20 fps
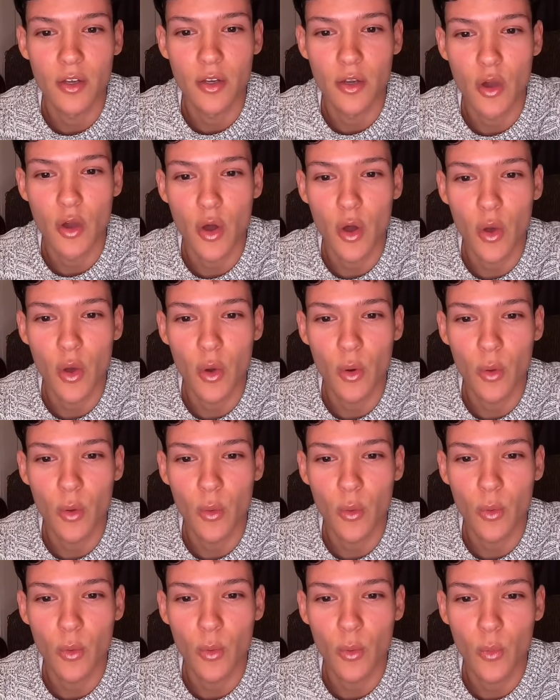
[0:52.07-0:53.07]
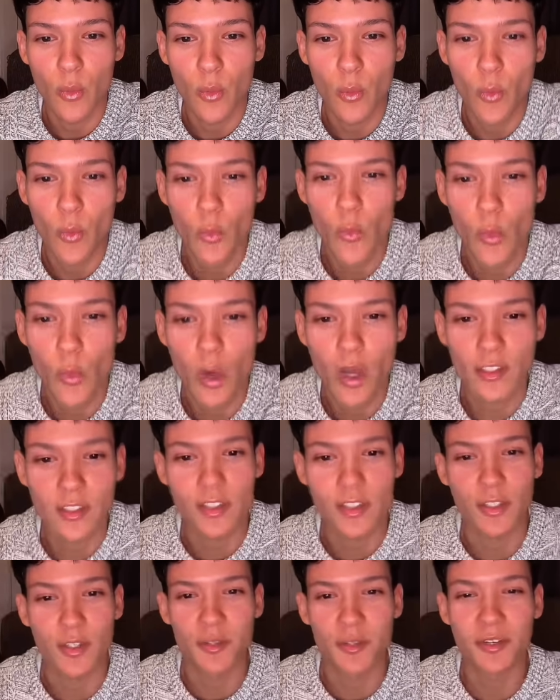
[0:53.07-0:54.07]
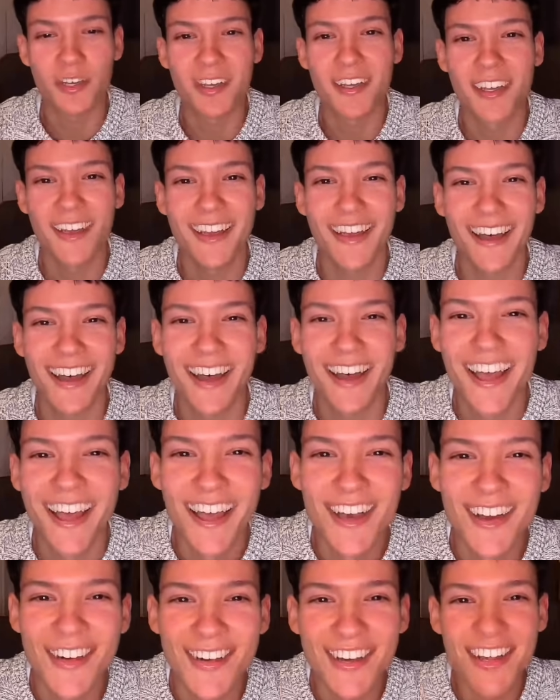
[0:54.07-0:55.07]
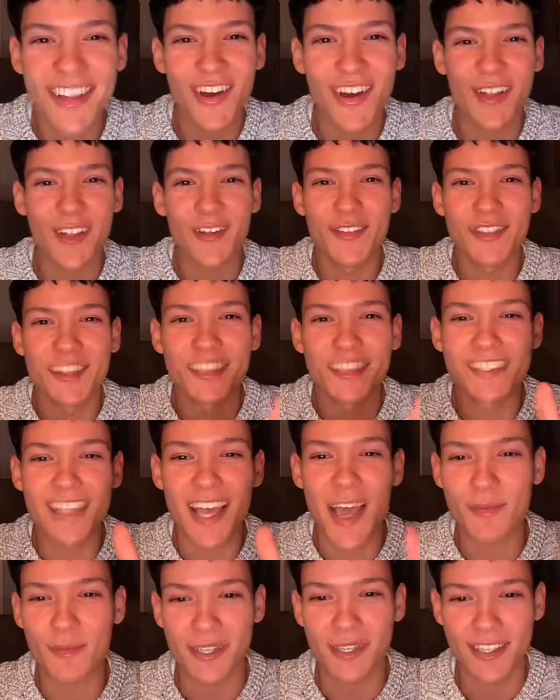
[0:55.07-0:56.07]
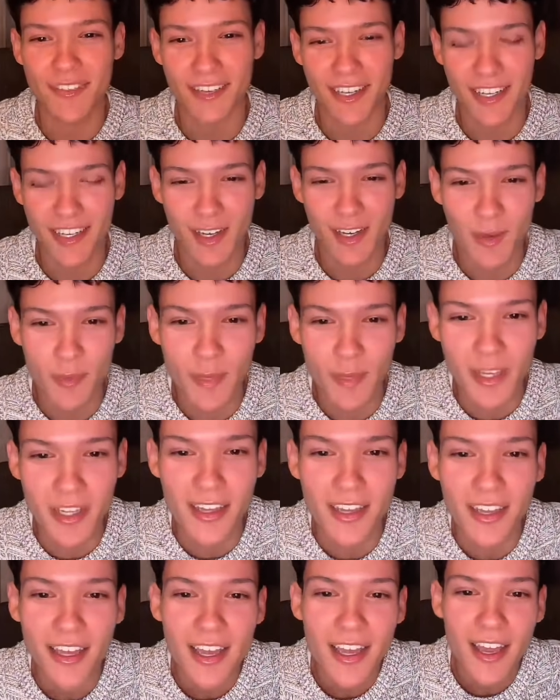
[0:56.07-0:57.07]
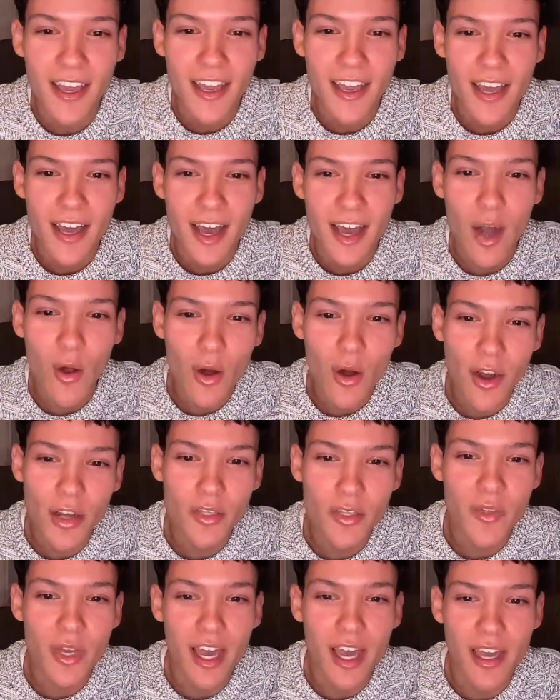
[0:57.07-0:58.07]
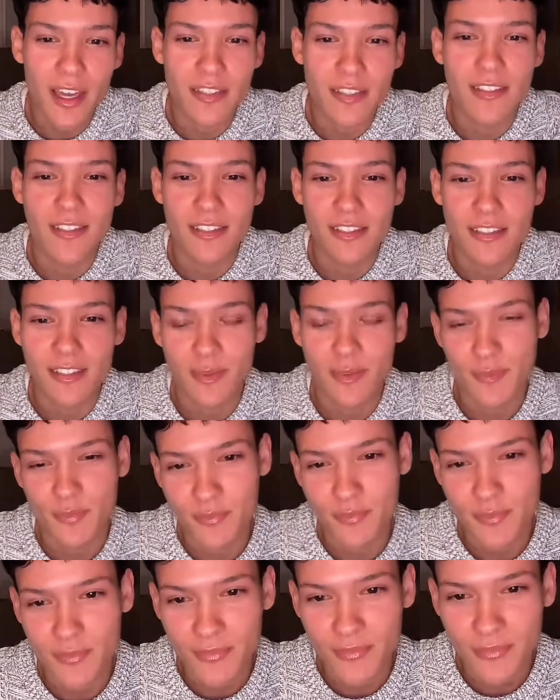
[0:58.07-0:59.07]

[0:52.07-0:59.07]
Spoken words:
know what to do with all of this happening right now. But how are you guys?